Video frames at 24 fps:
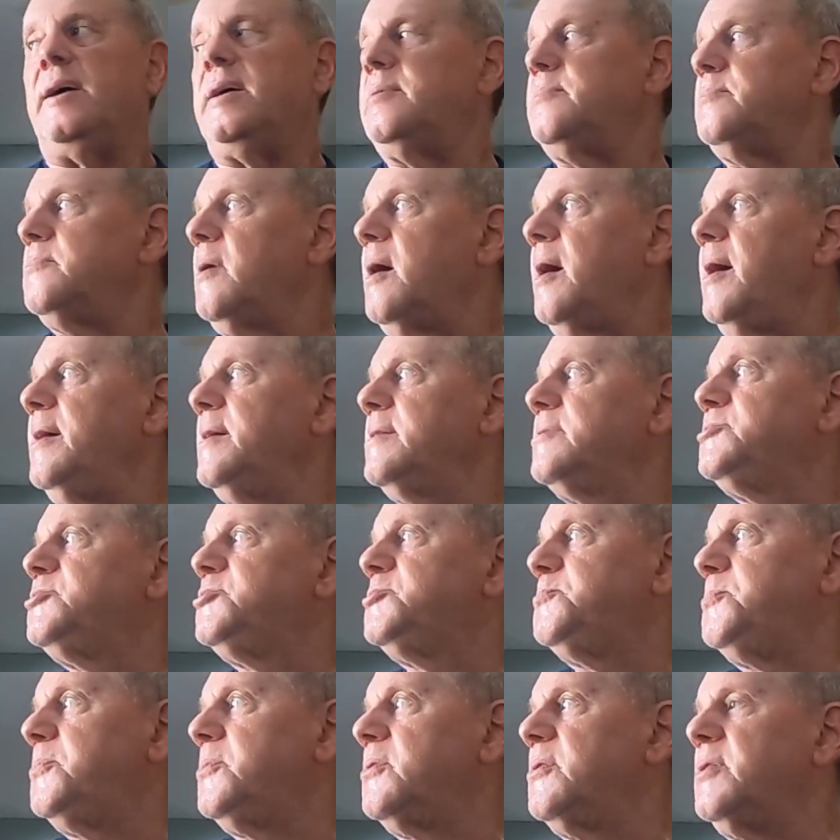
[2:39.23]
In my
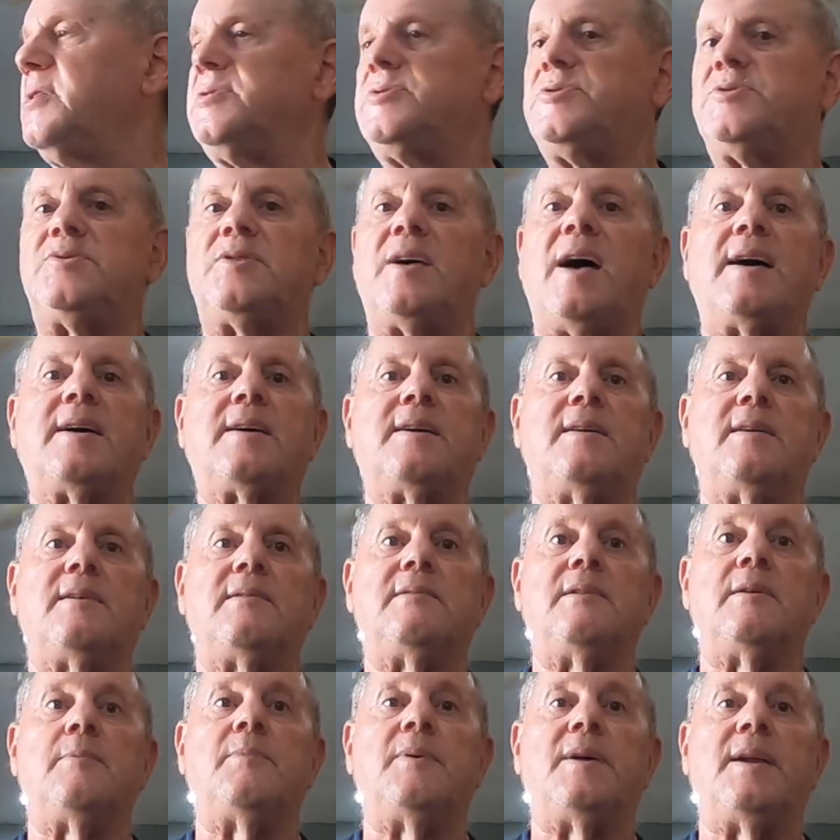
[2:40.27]
experience, that can
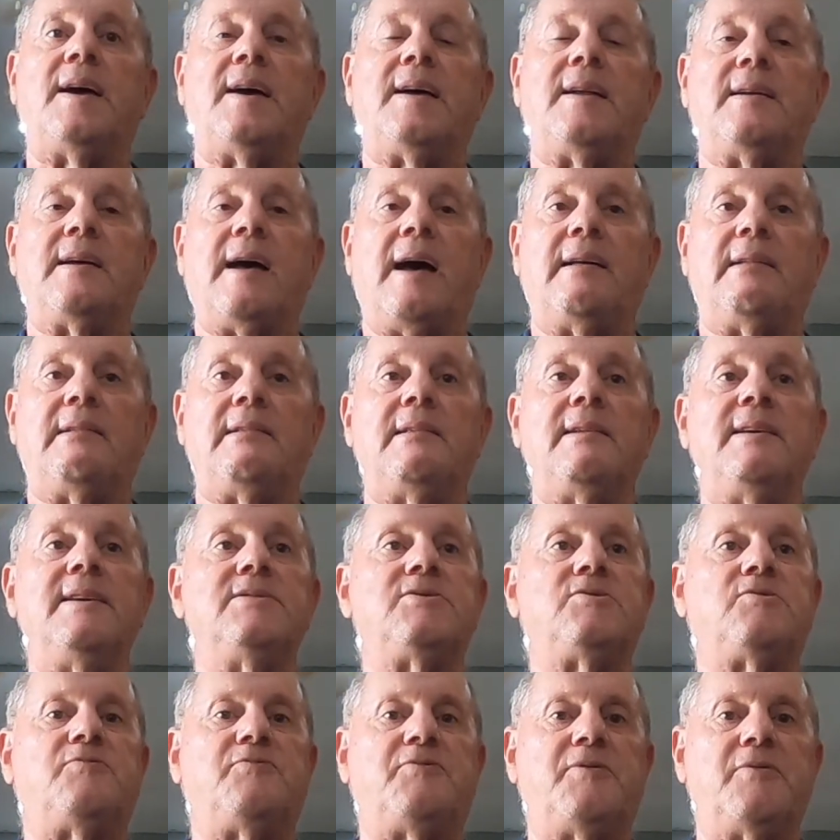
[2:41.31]
eliminate at
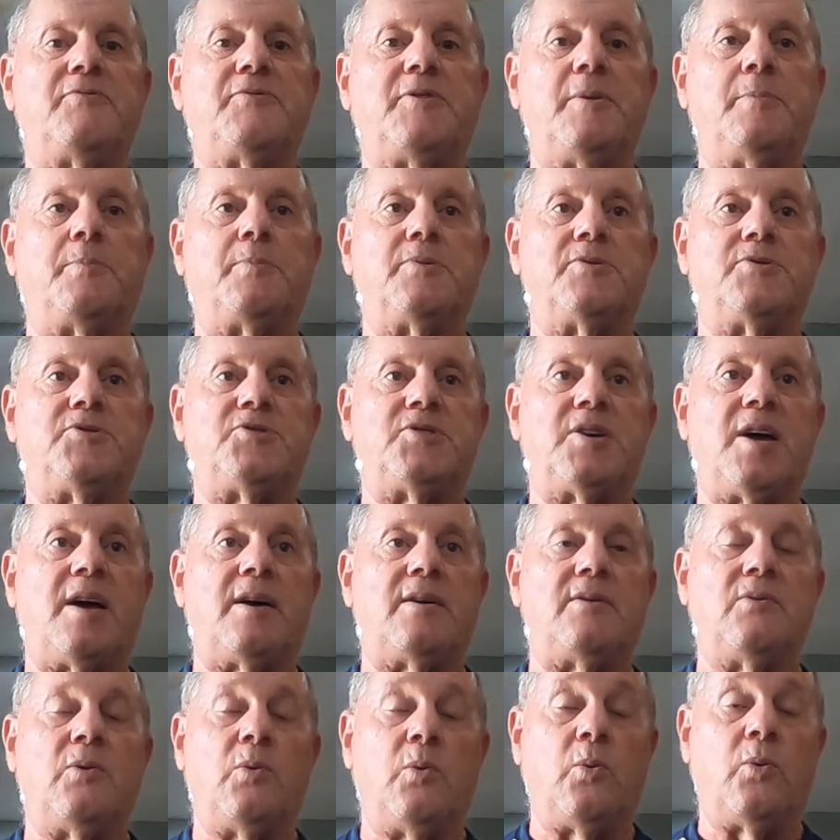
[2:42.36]
least
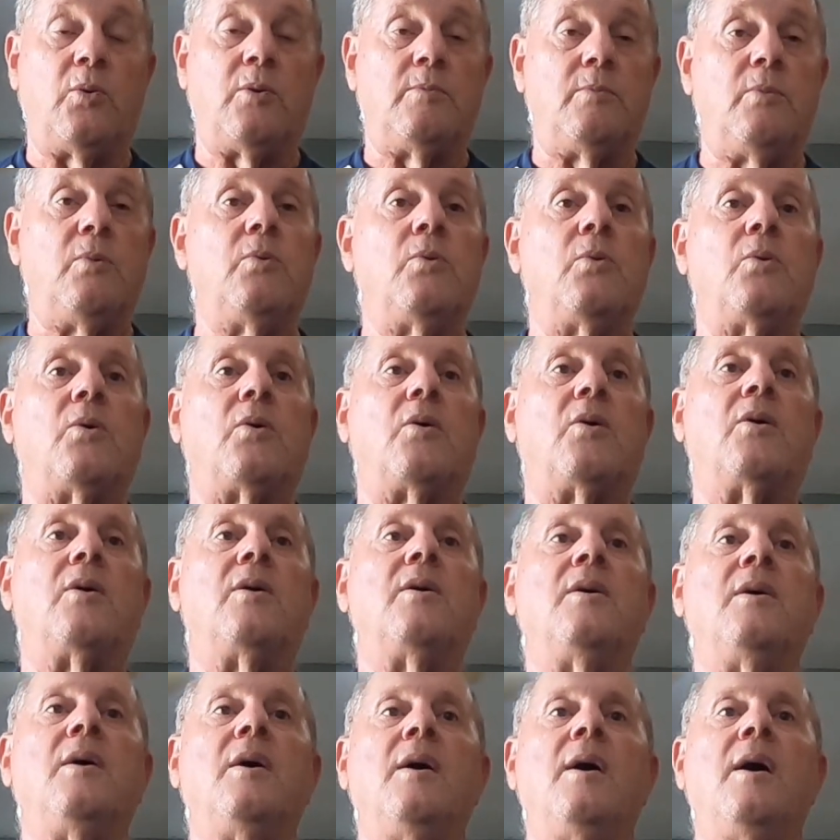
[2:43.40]
50% or
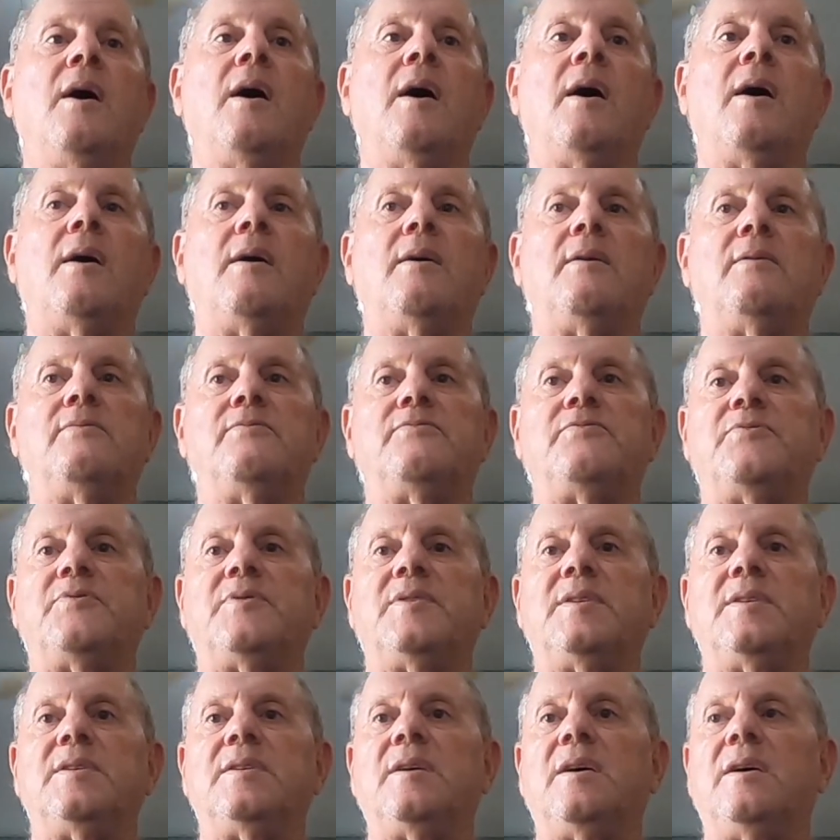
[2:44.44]
more of
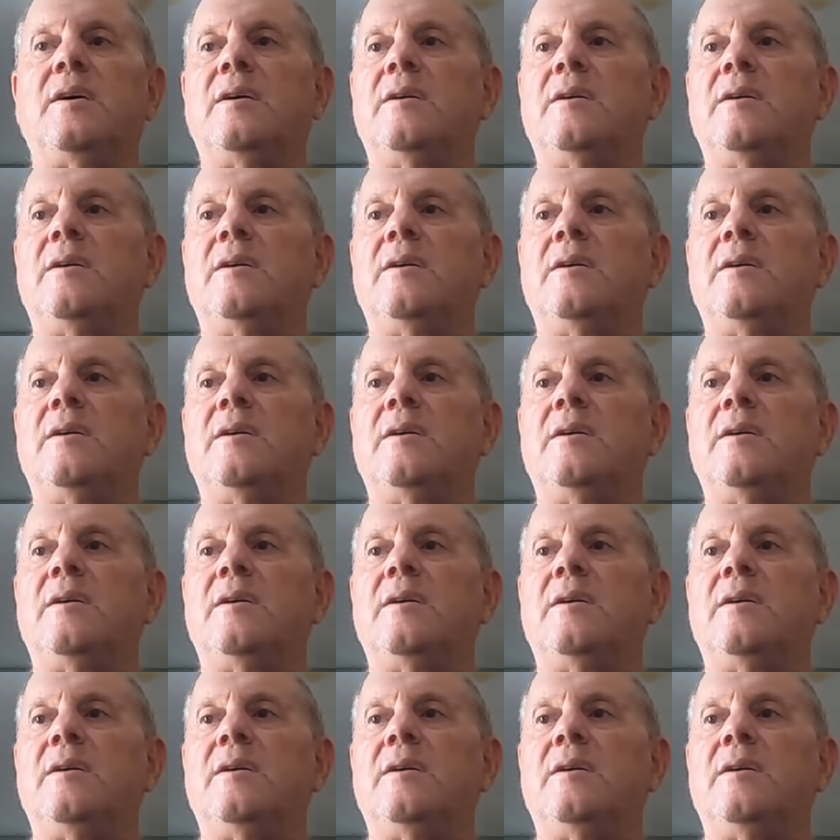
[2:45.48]
the